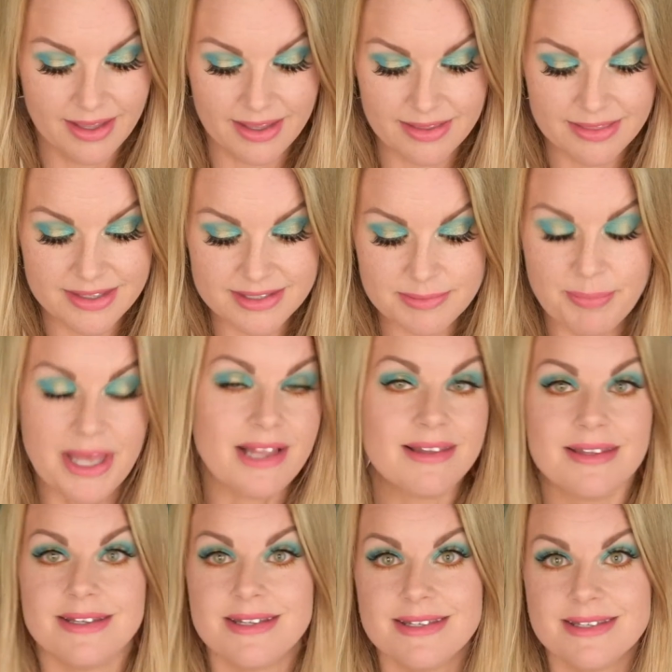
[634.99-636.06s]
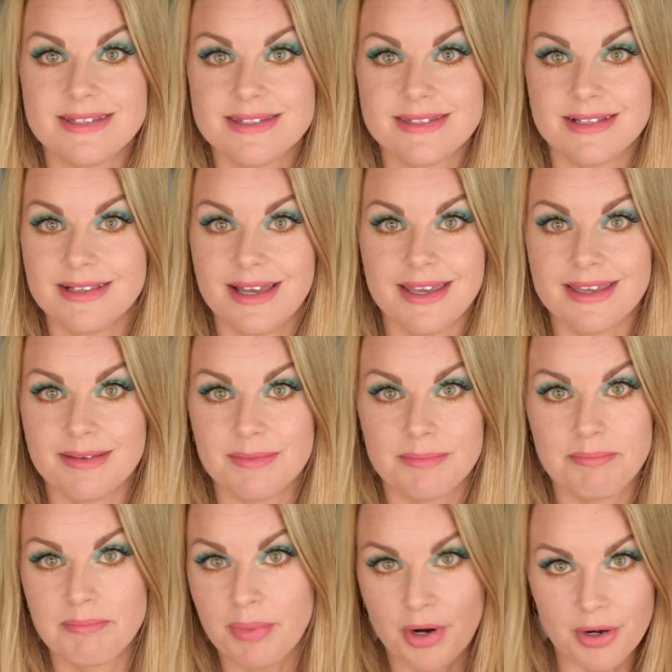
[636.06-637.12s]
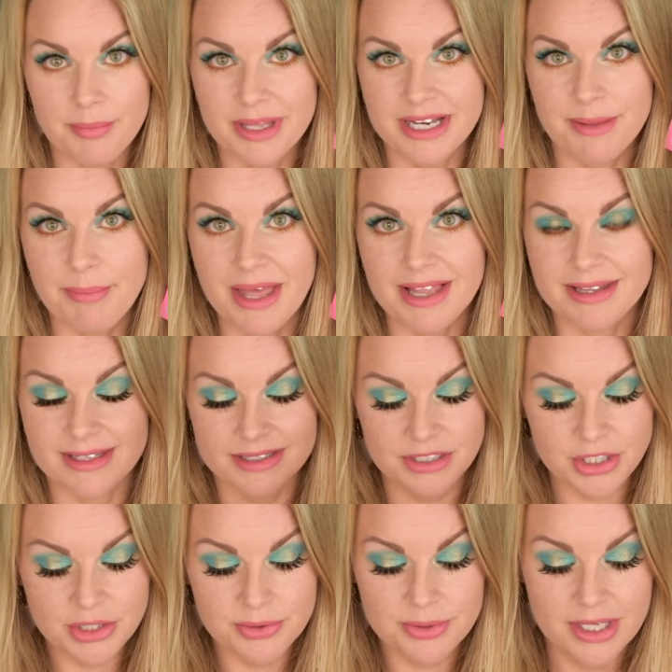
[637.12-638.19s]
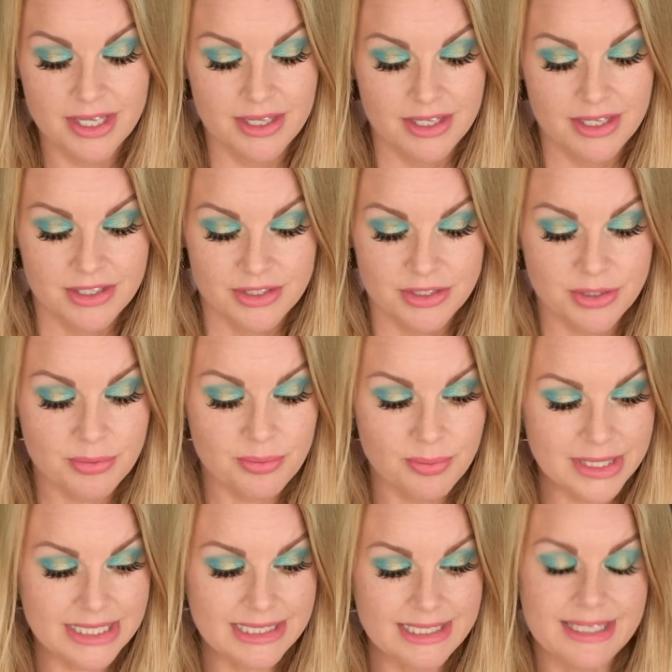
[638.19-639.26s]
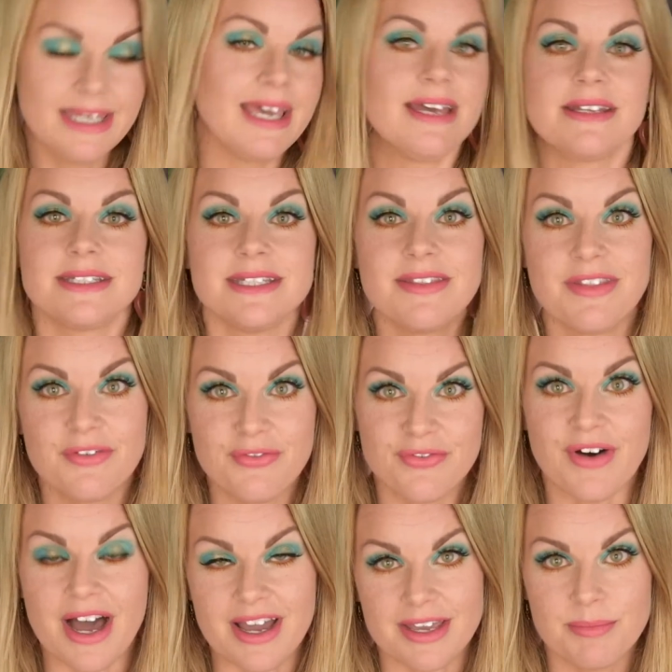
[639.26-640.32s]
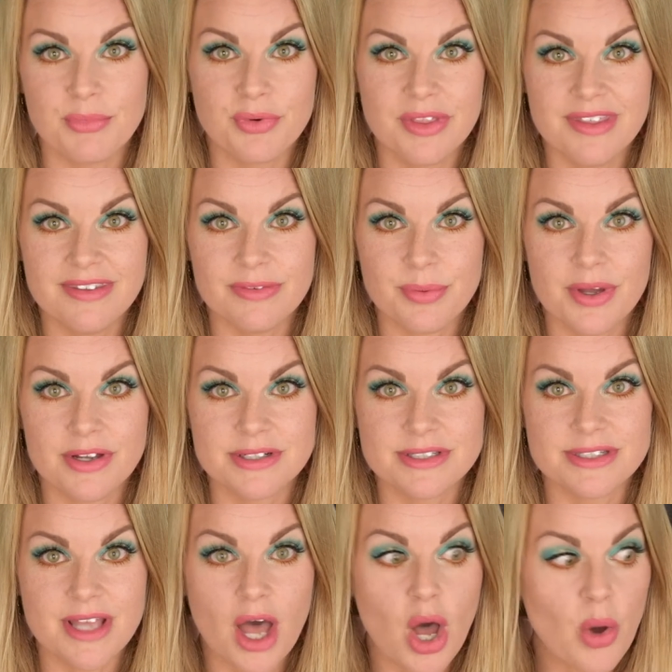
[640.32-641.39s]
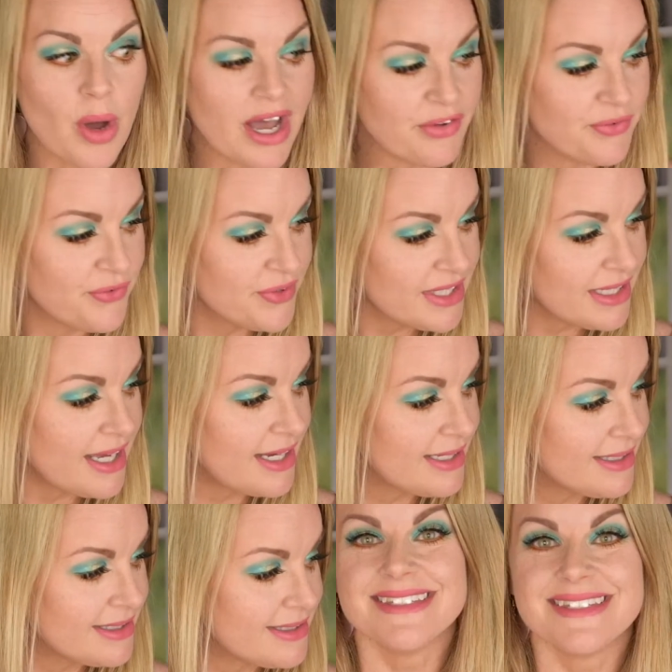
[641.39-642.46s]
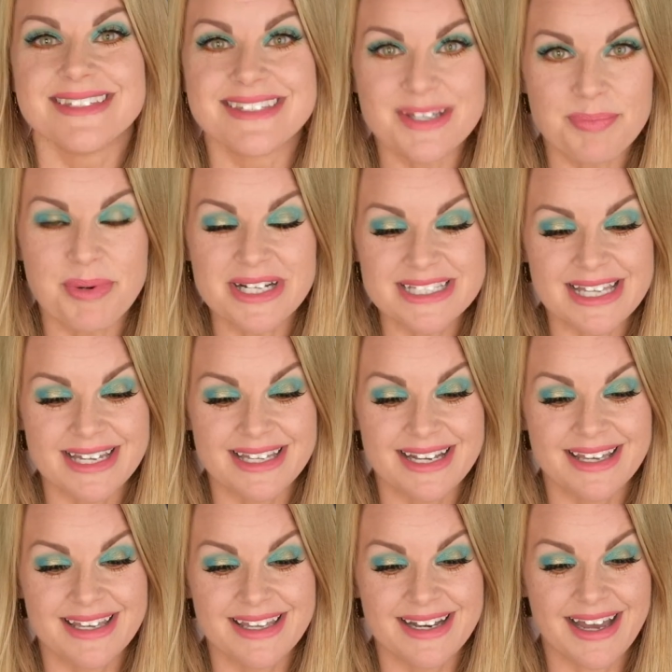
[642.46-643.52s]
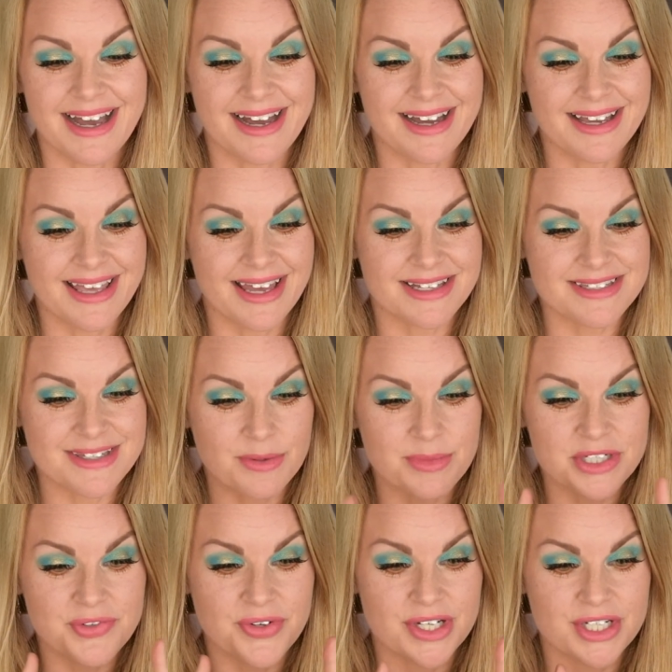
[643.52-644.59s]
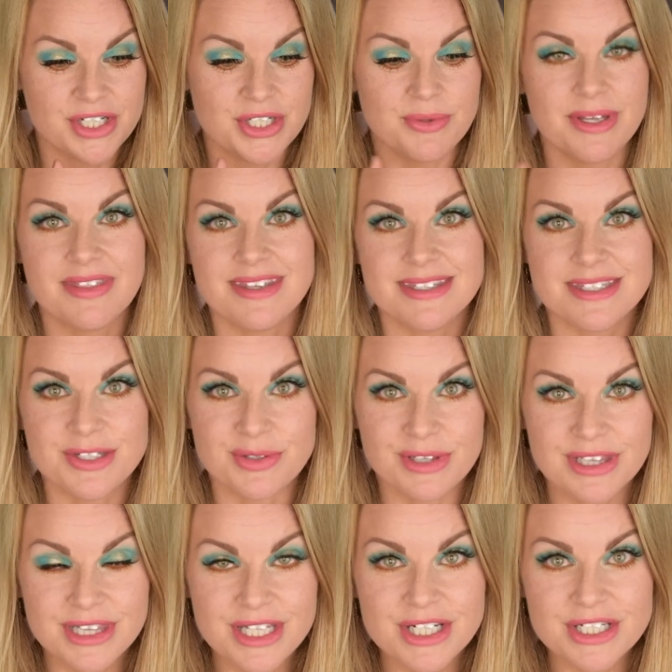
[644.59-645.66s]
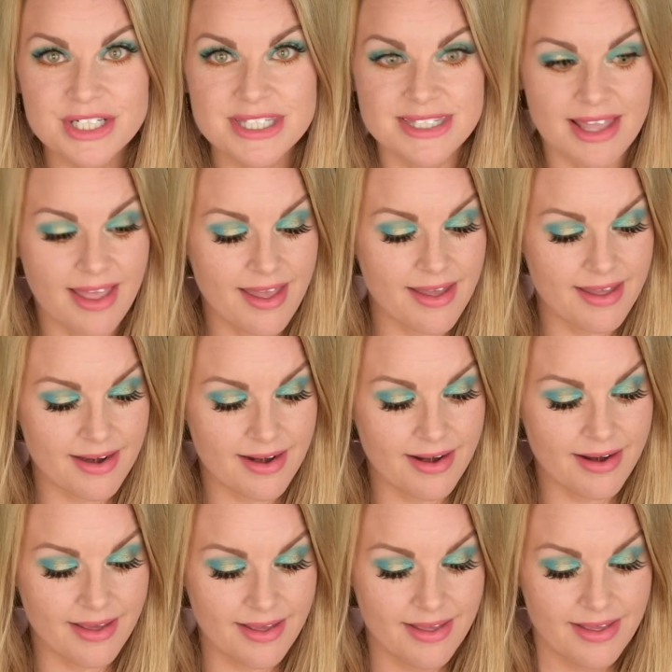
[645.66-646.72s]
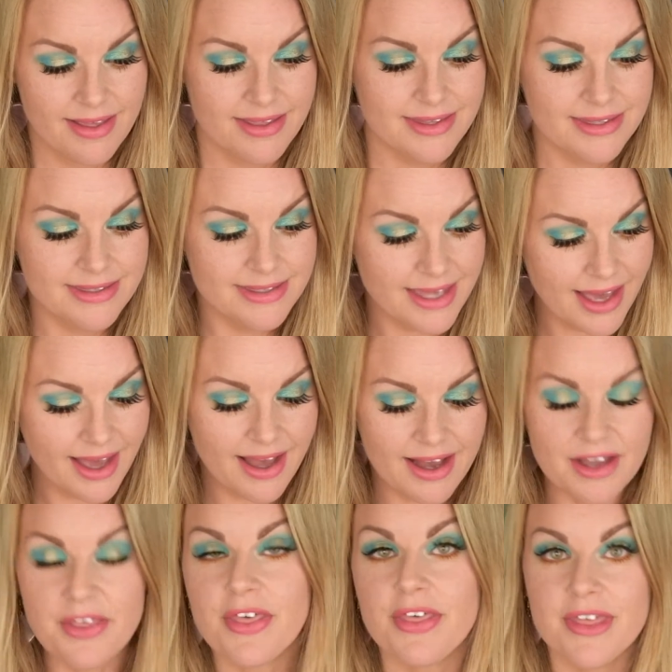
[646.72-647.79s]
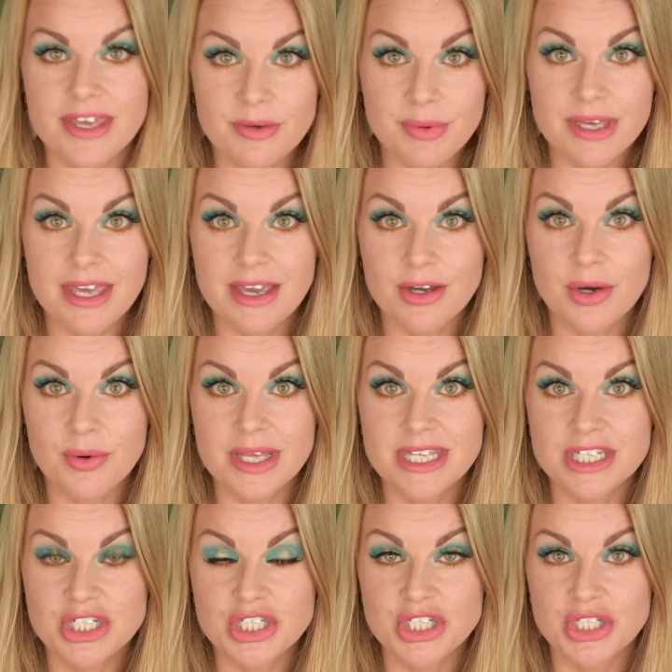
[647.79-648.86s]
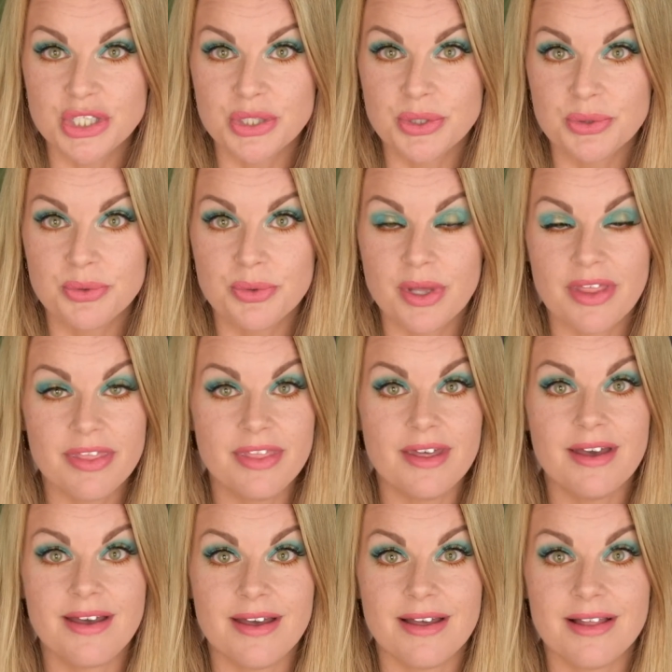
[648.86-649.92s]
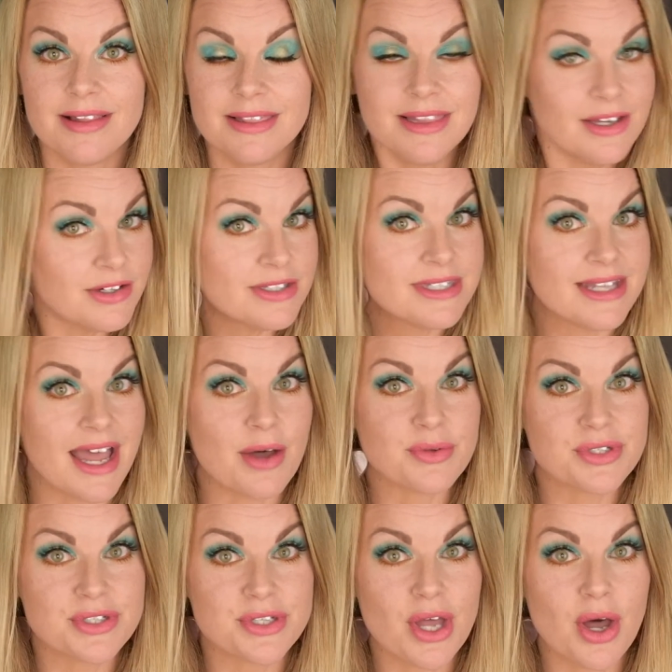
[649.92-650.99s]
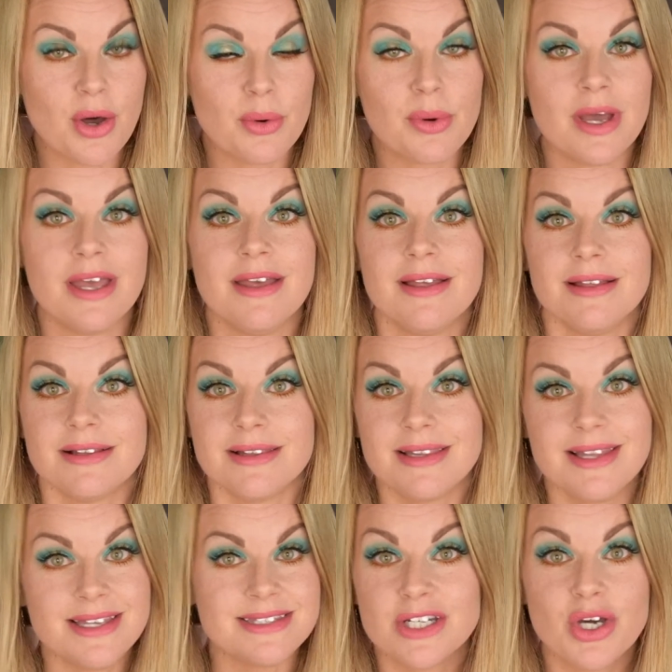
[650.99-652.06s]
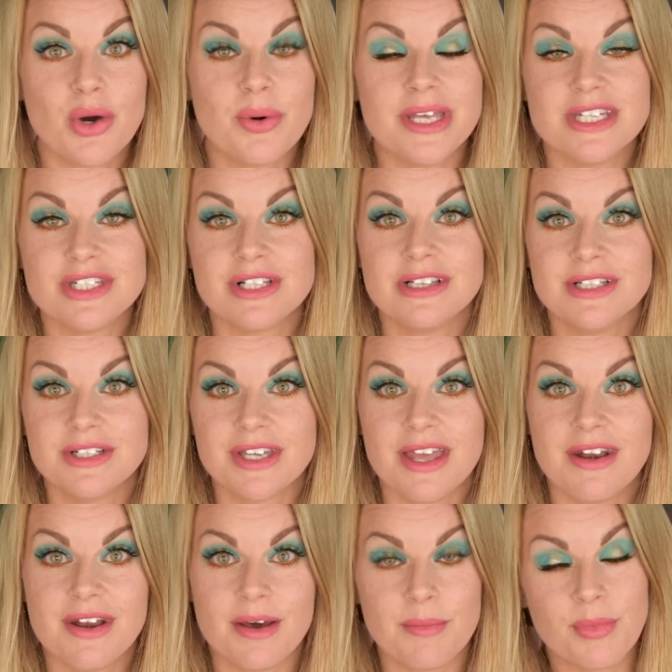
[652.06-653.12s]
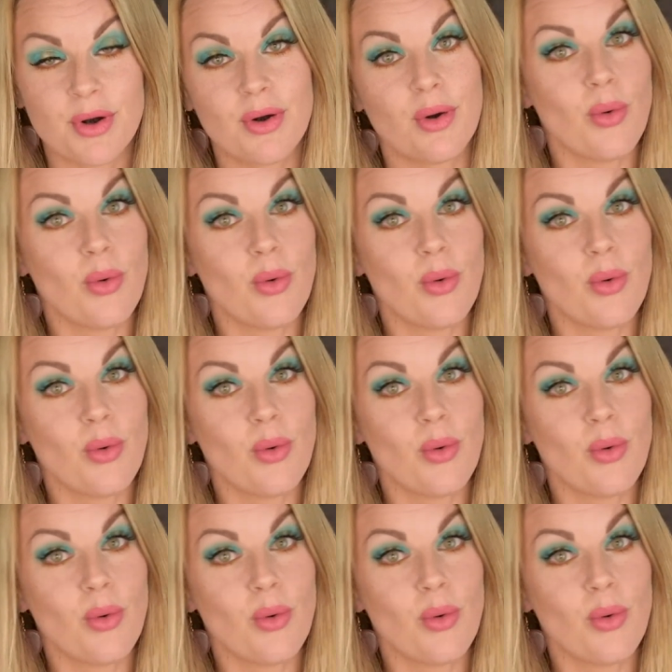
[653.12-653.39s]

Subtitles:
And this palette is like Barbie in a palette. You really get the vibe with this one. So I feel like super excited. I had so much fun doing these two looks. And yeah, I think we can go into the looks now. So let's go into look number